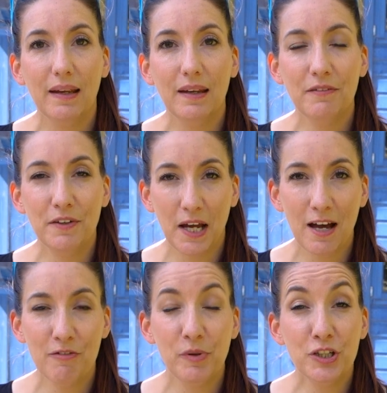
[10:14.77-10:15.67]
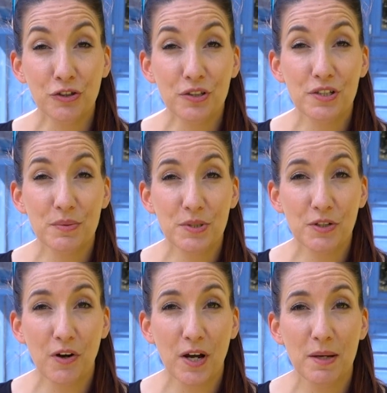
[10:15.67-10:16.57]
If you have, be sure to
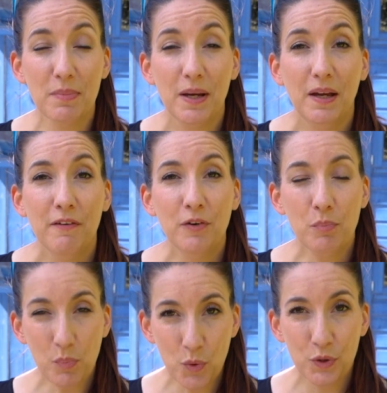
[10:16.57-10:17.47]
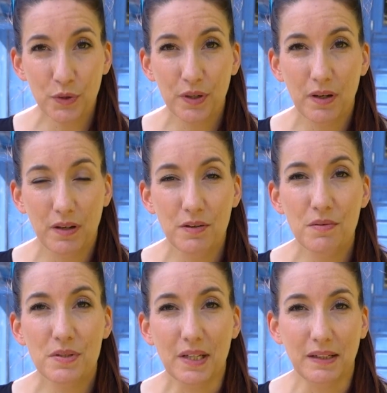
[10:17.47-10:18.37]
subscribe for more
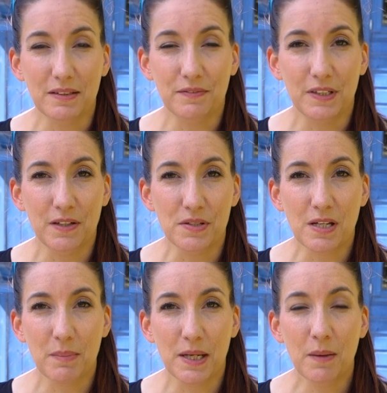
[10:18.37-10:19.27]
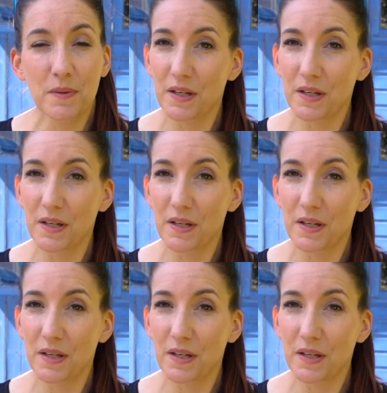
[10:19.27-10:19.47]
new cyclist videos coming up.